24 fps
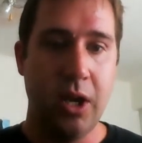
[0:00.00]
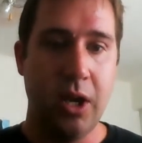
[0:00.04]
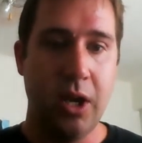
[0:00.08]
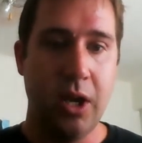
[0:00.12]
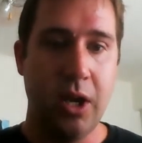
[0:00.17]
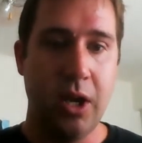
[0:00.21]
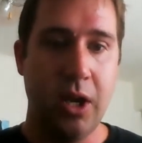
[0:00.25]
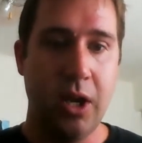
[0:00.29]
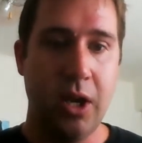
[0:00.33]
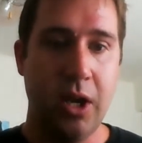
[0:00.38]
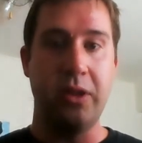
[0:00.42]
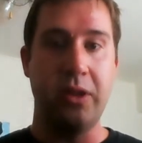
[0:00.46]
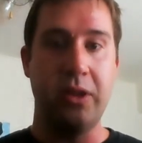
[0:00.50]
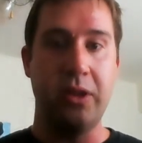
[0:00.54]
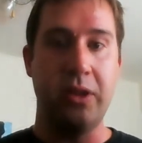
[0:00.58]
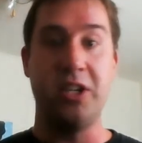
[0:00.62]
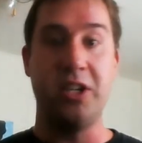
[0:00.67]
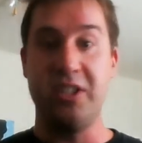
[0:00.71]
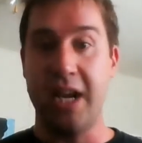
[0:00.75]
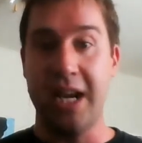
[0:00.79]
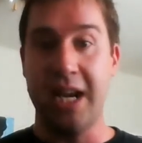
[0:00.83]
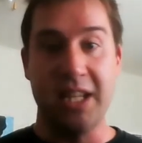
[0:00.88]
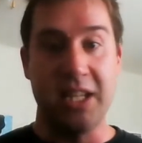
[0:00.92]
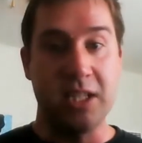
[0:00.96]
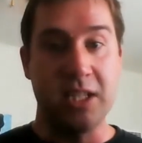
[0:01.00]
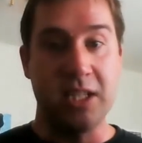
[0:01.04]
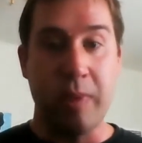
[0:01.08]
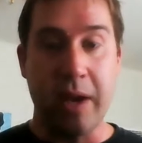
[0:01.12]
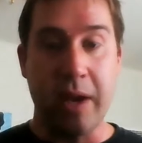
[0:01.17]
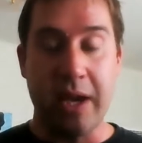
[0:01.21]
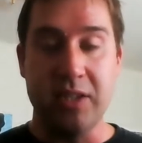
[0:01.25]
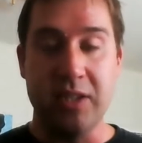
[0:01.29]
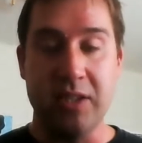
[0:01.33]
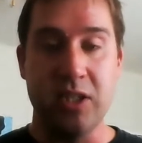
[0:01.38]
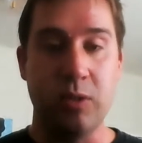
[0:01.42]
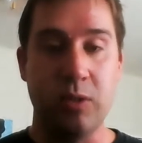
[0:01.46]
So here they are designing these
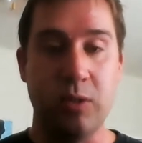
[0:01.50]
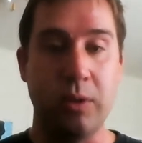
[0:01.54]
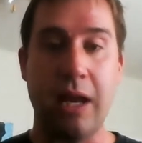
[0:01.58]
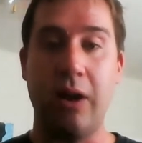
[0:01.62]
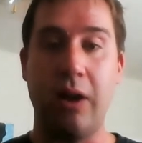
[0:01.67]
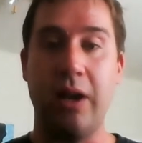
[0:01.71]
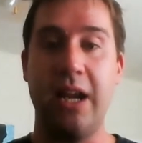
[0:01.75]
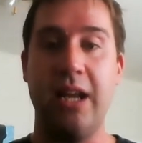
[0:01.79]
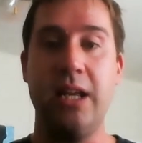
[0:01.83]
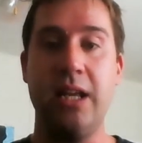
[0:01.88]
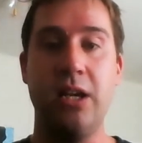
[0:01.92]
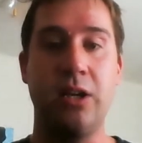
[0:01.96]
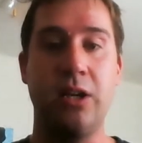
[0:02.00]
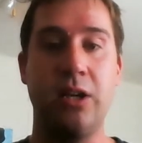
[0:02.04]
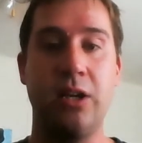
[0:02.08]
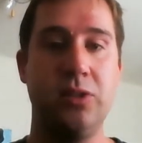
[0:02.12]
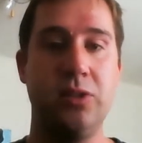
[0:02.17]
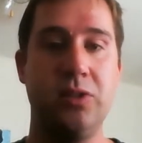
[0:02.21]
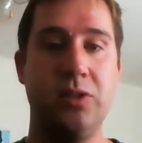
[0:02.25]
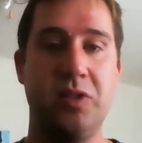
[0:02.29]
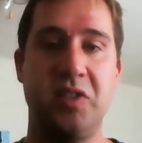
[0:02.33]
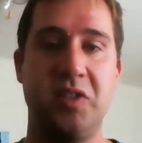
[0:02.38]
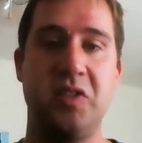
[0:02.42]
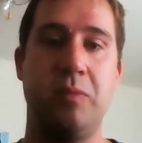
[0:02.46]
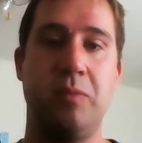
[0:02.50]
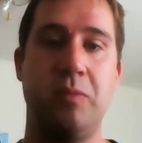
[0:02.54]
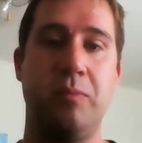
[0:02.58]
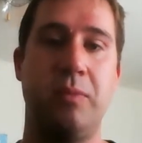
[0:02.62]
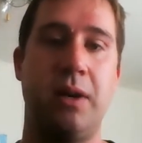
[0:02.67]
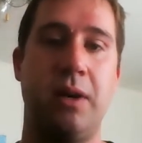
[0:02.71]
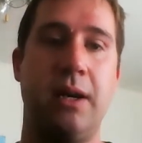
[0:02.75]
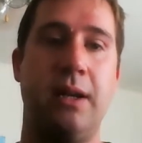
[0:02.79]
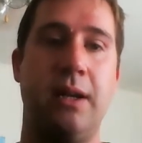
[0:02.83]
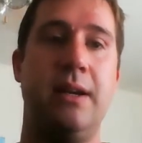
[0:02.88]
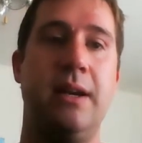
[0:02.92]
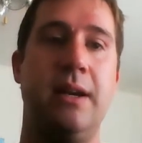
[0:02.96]
spaces without any acoustics in
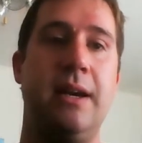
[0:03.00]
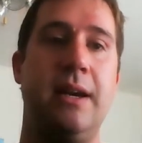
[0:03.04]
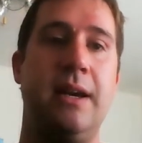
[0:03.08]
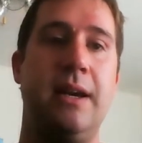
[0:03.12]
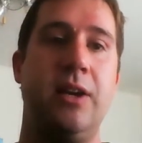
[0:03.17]
mind.